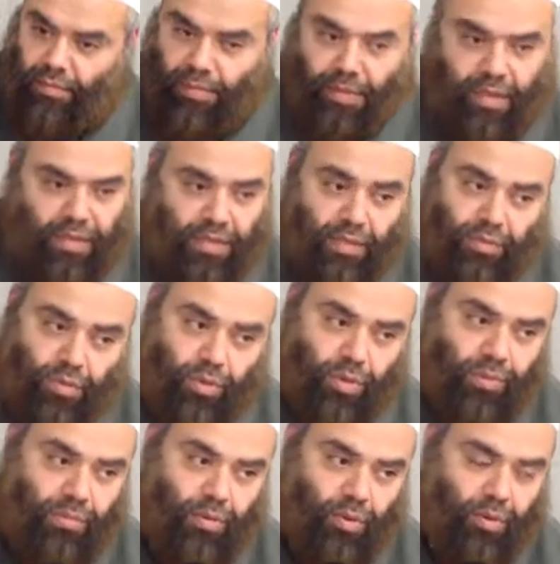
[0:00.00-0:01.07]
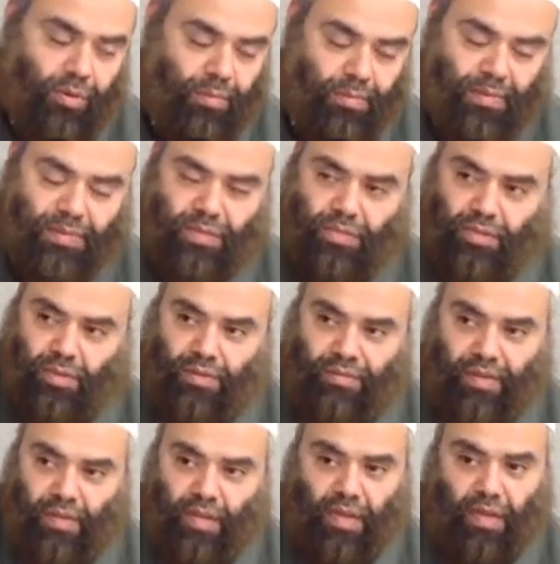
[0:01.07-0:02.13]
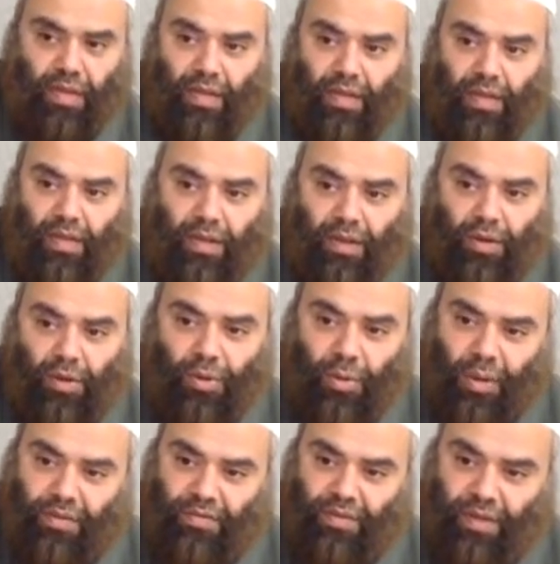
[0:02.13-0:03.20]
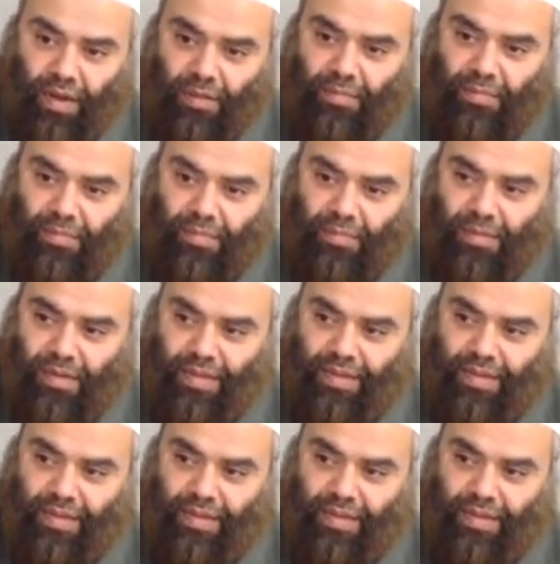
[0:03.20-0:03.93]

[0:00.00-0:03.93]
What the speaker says: Bakr told him, or Messenger of Allah, whoever I'm